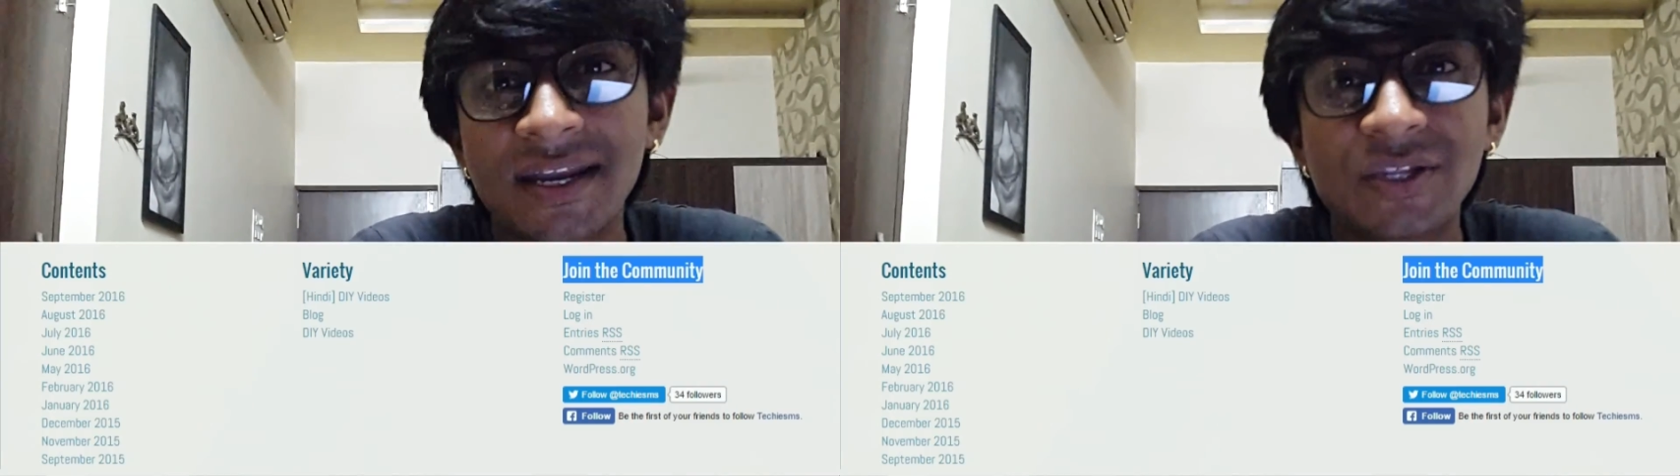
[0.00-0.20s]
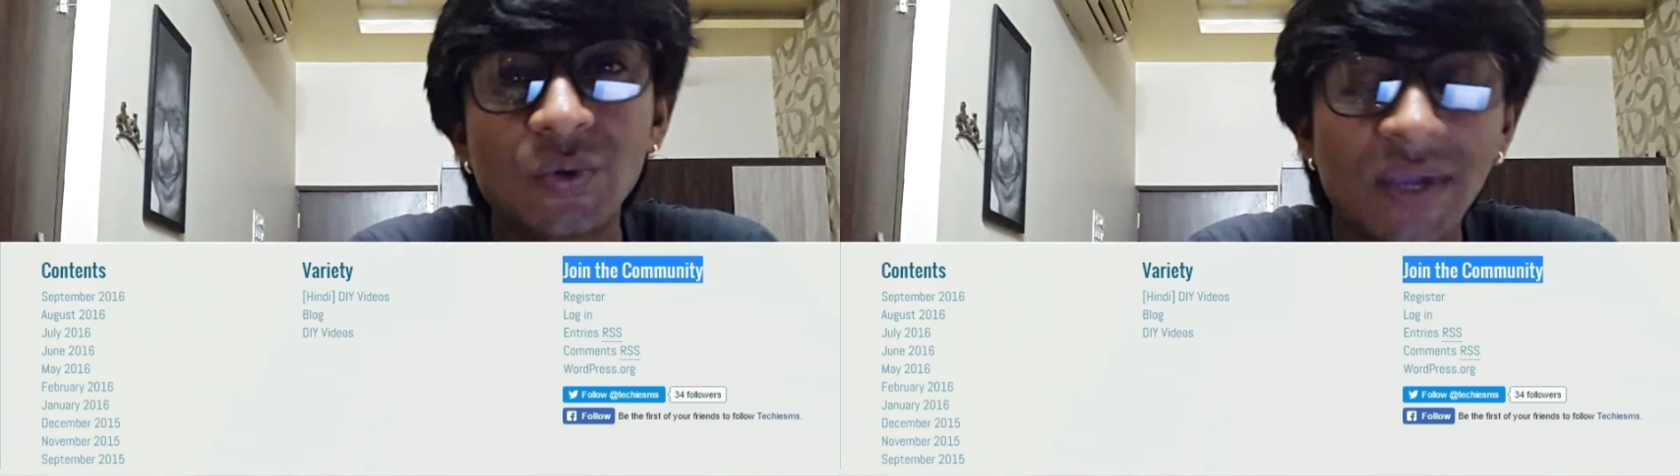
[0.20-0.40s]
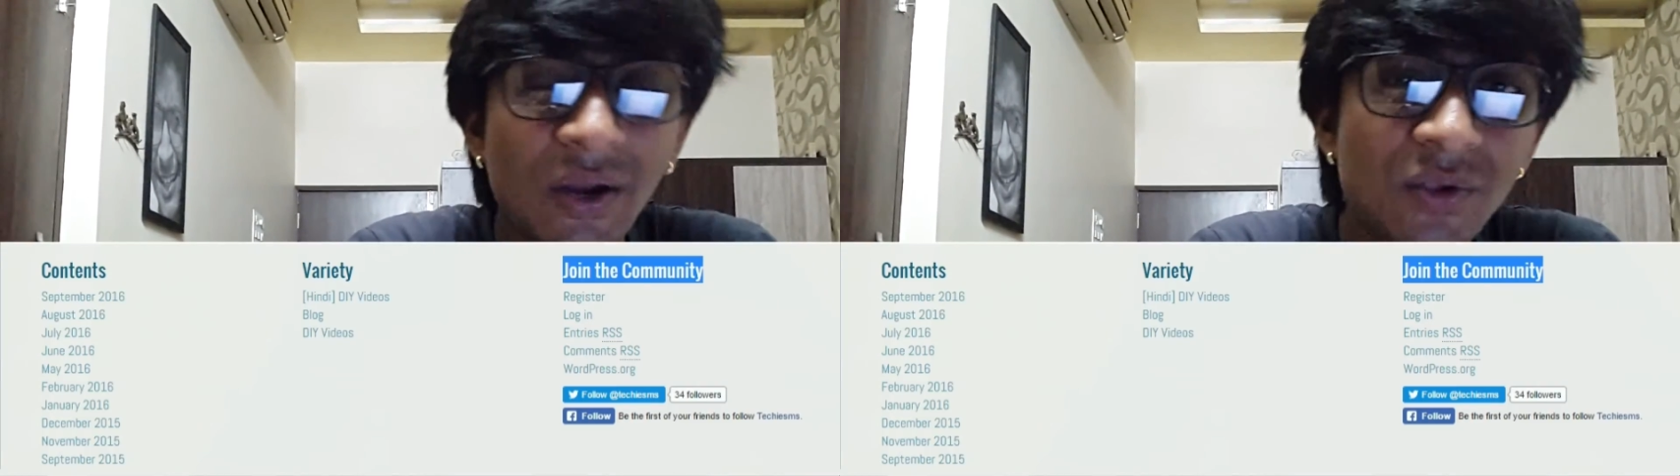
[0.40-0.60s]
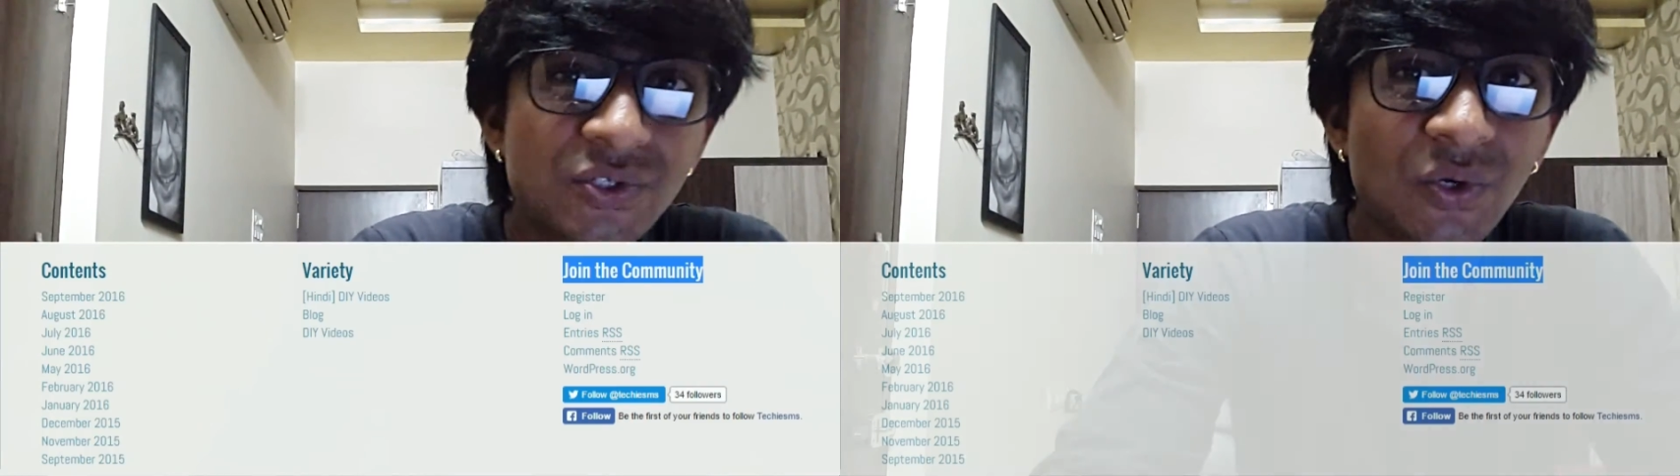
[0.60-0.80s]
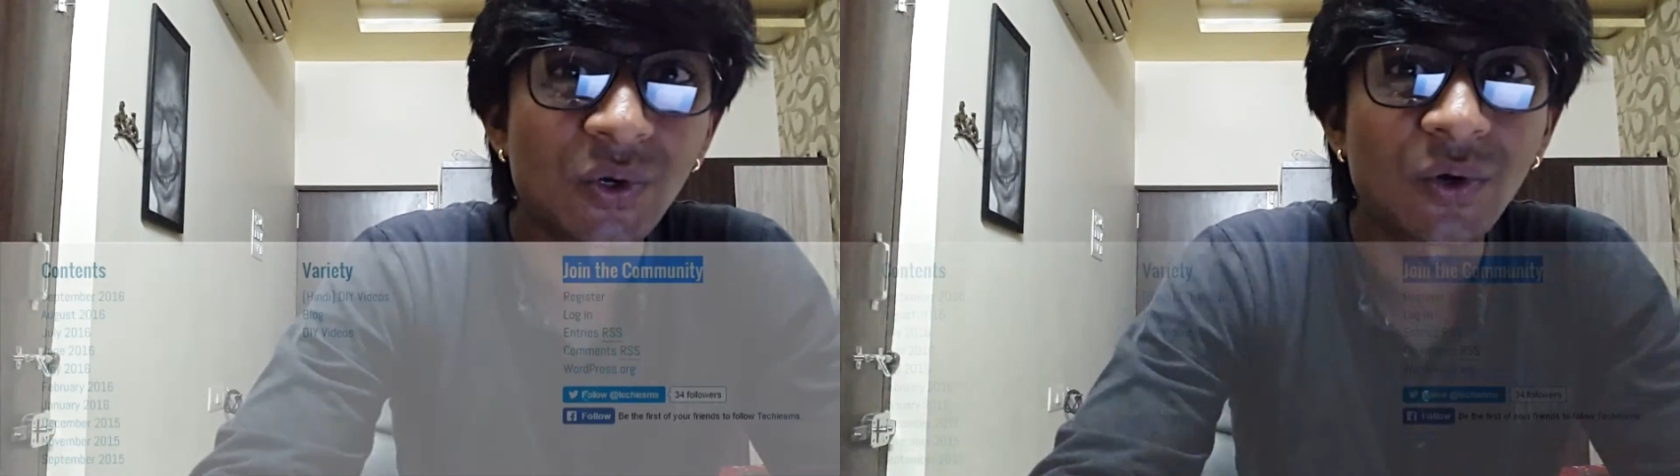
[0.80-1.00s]
and you can
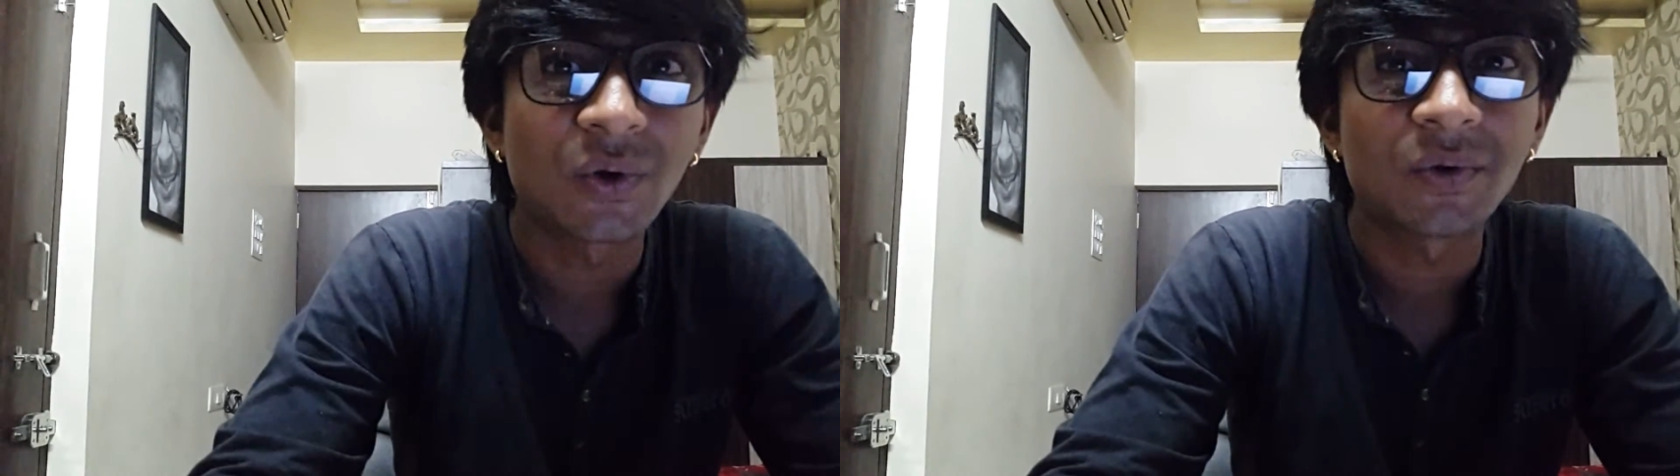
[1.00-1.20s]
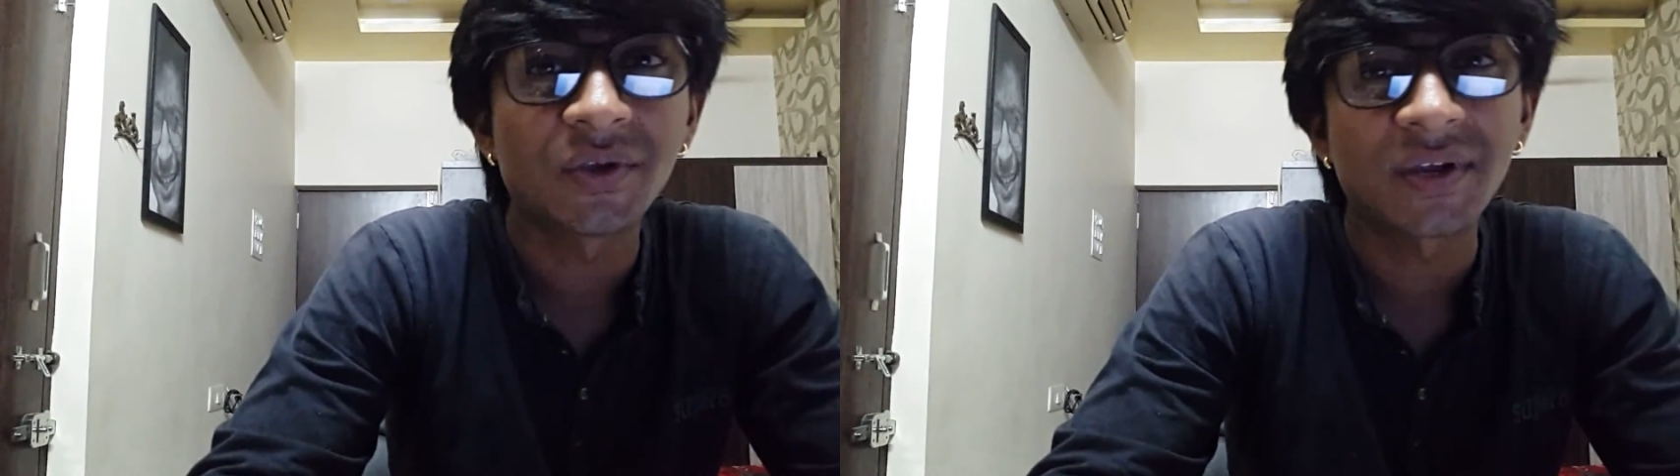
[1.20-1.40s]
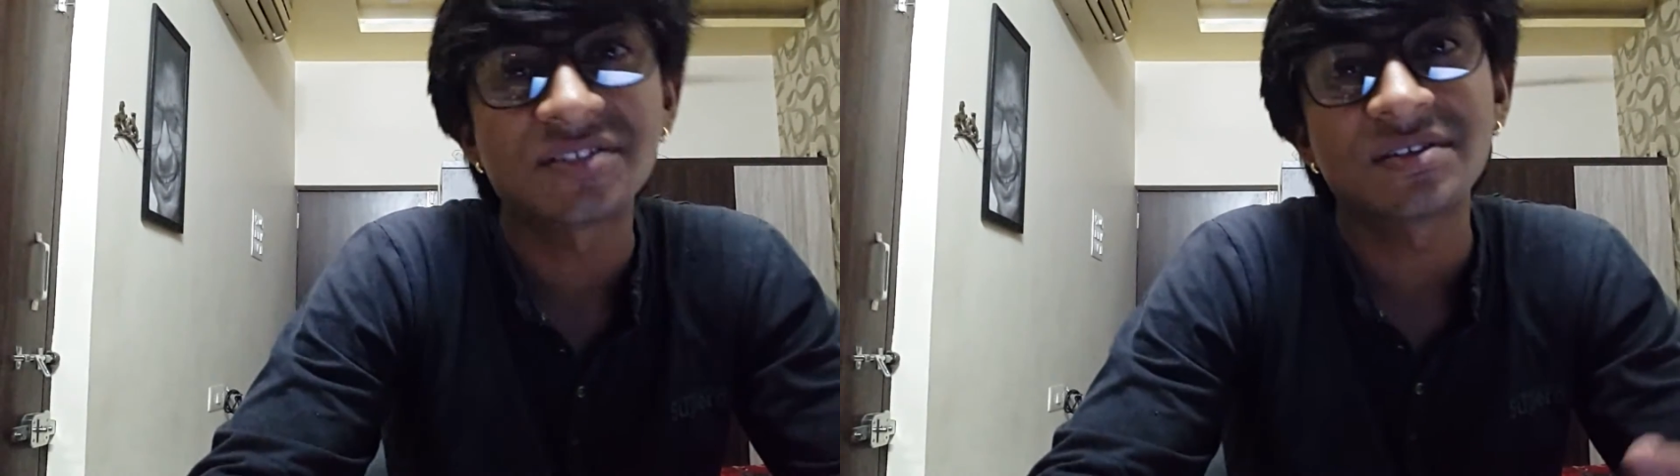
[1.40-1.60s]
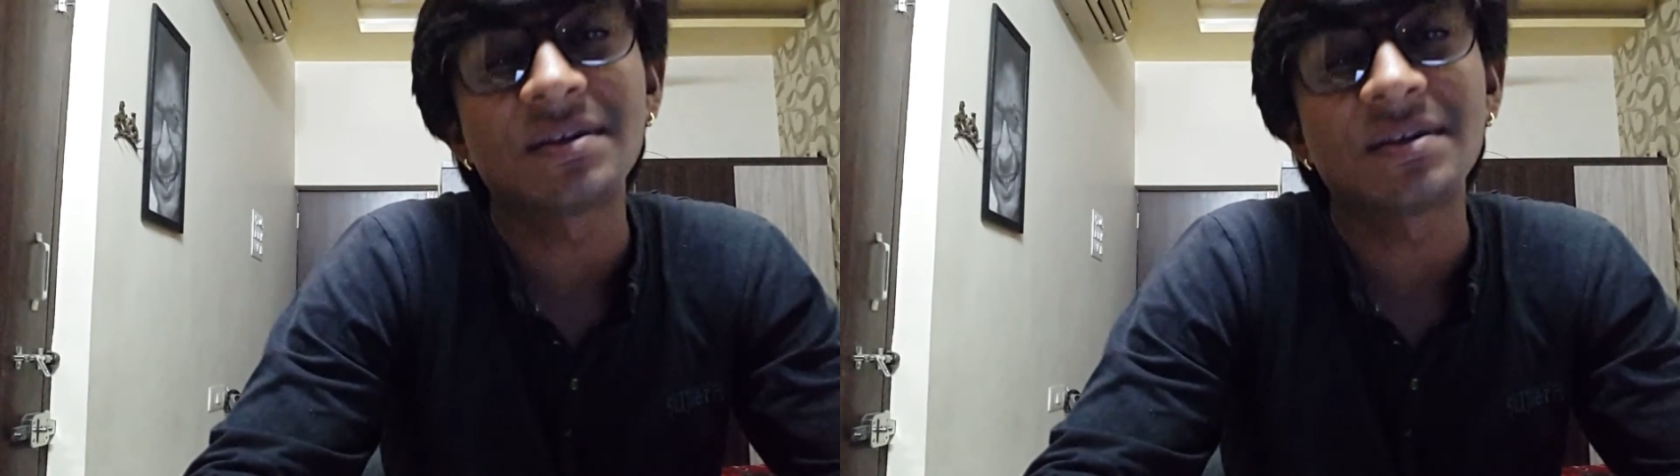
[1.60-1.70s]
also you can